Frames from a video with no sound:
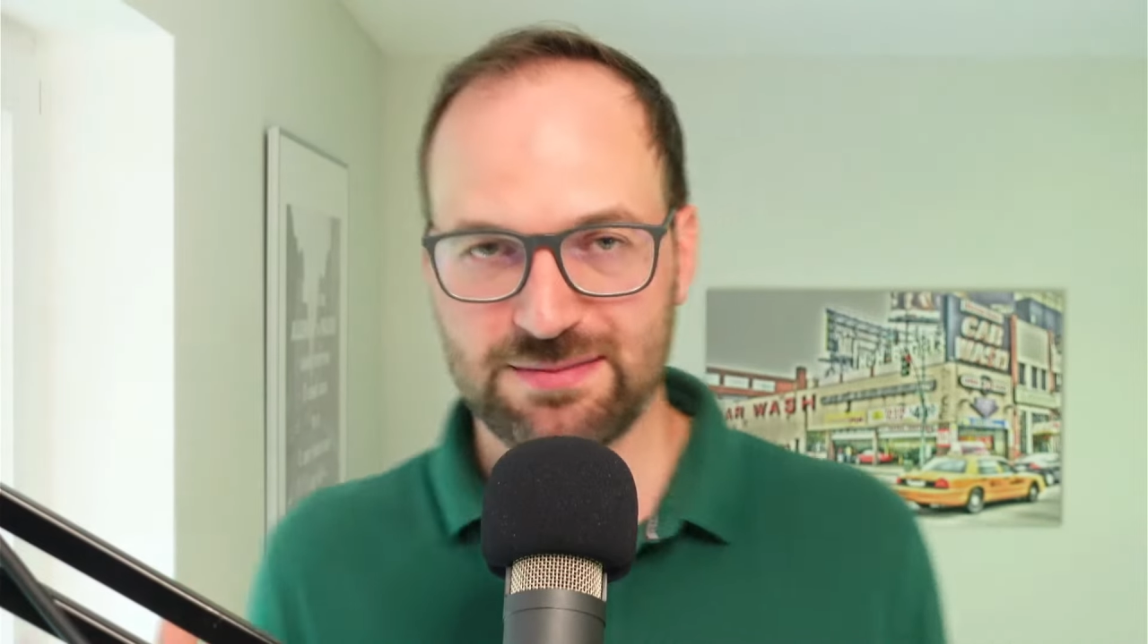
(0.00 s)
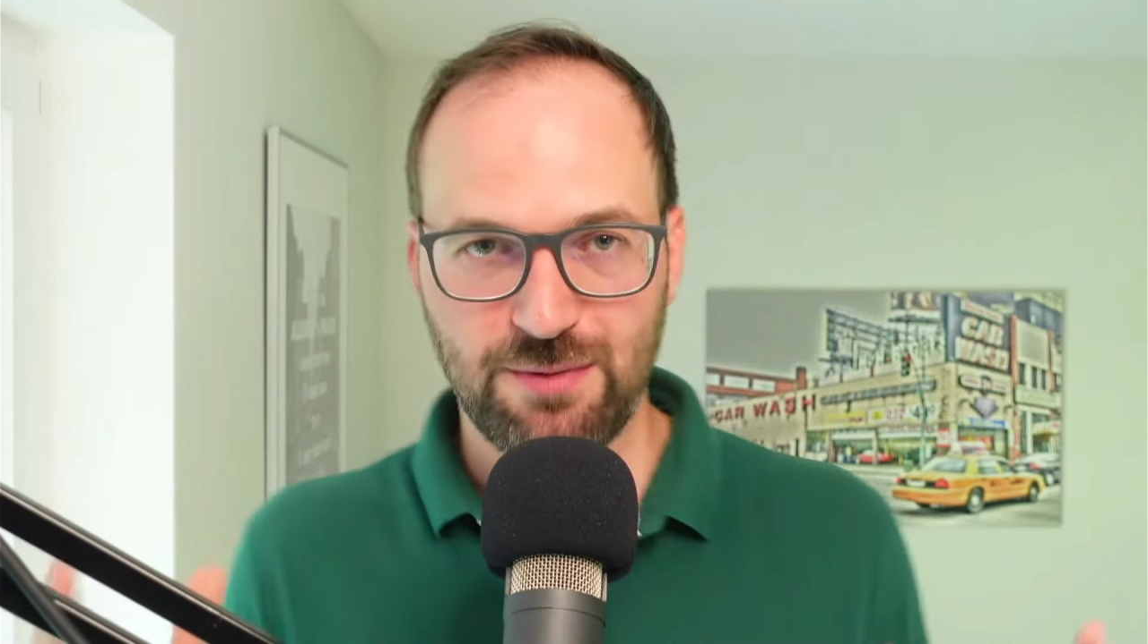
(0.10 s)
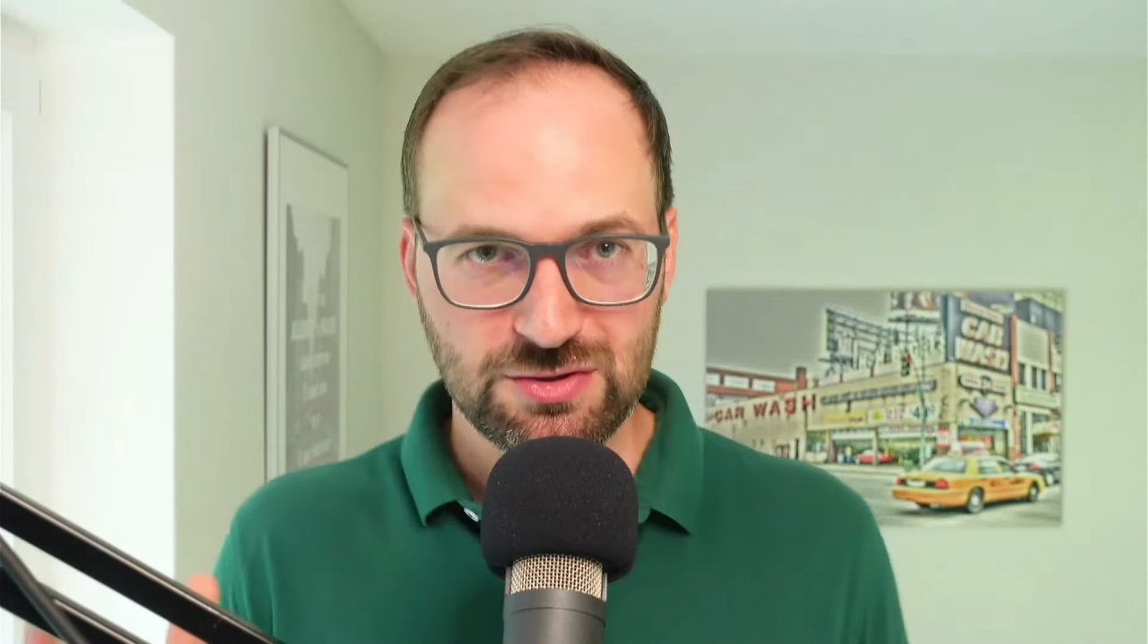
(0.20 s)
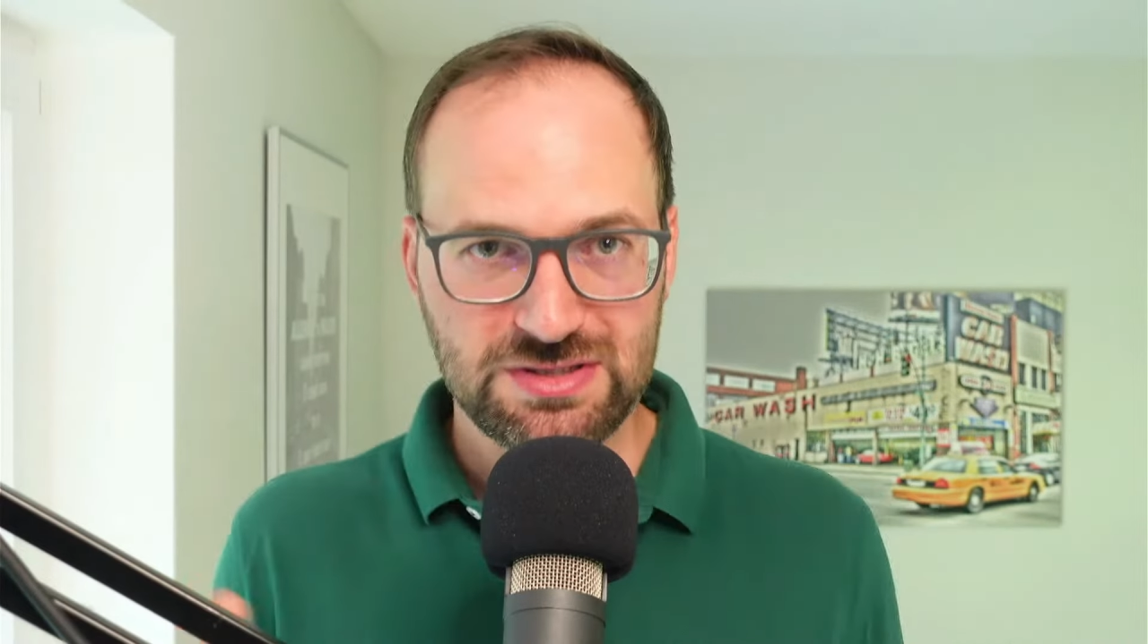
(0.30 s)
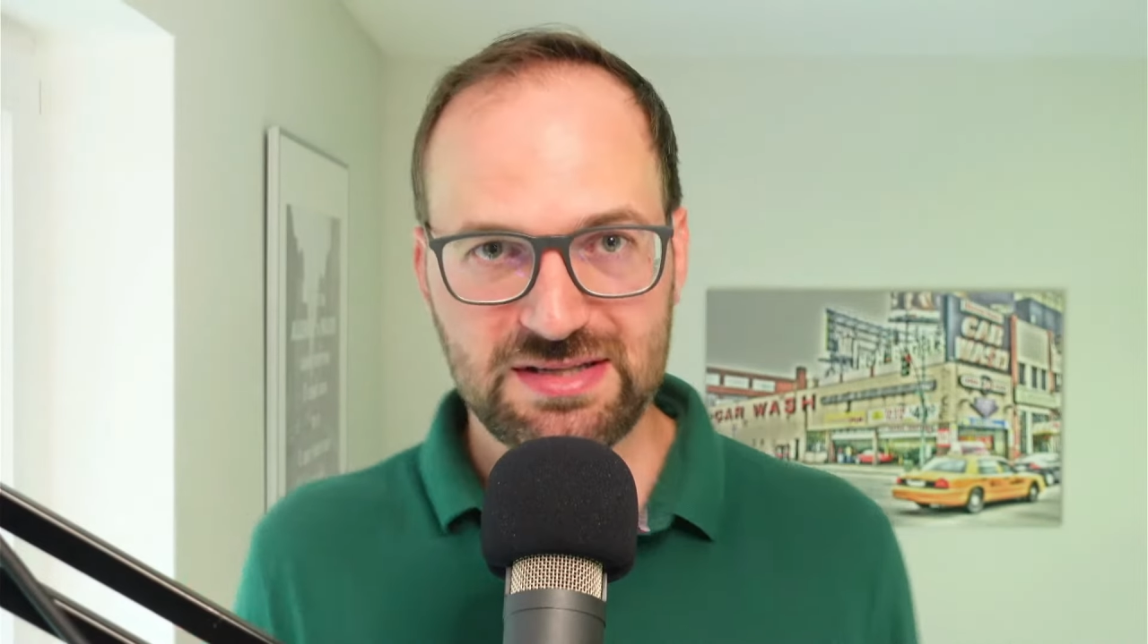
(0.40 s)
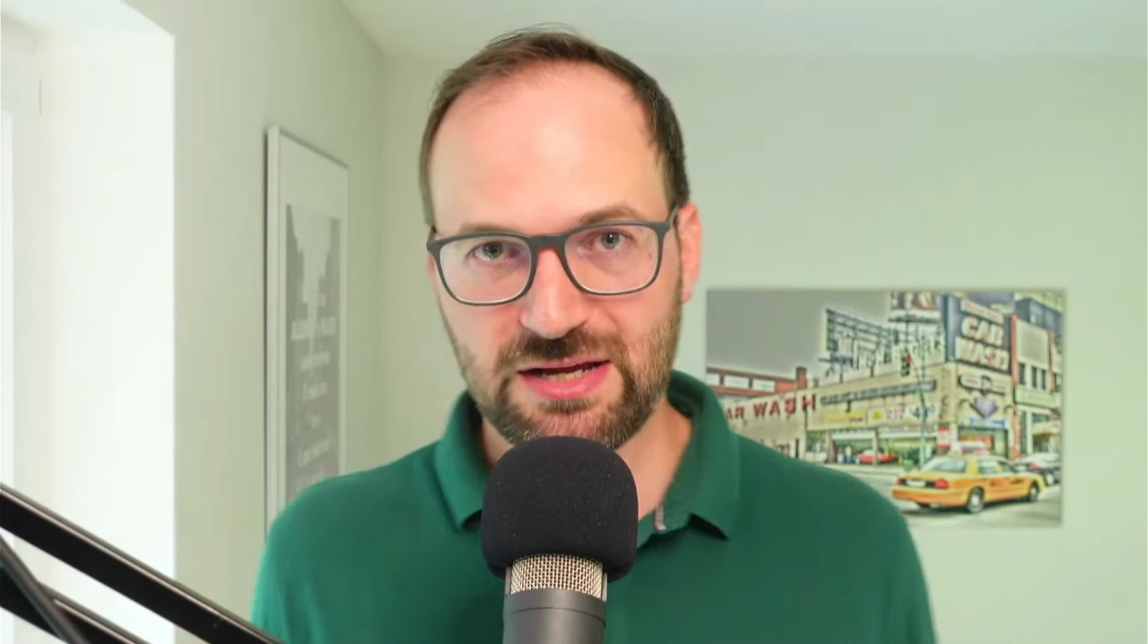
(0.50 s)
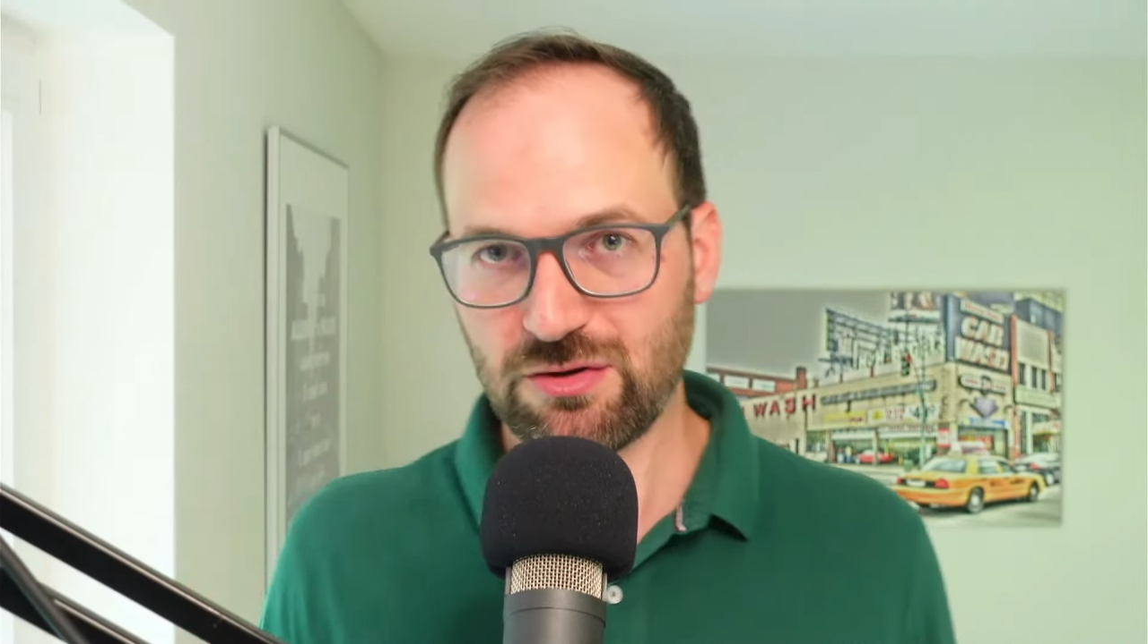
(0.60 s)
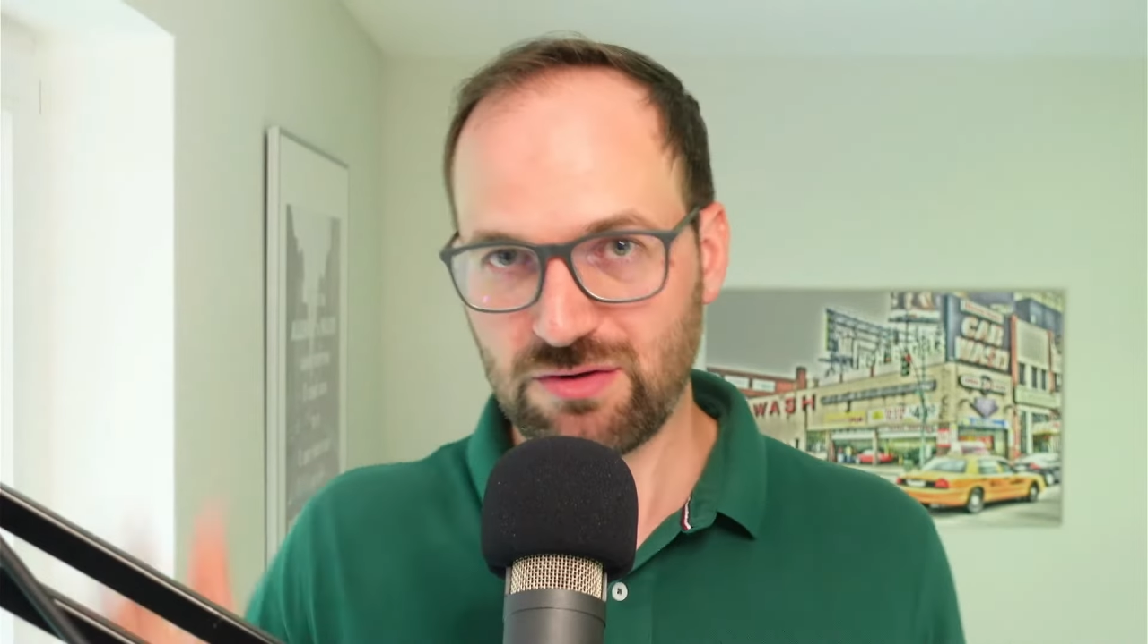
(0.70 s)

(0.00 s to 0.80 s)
mostly they don't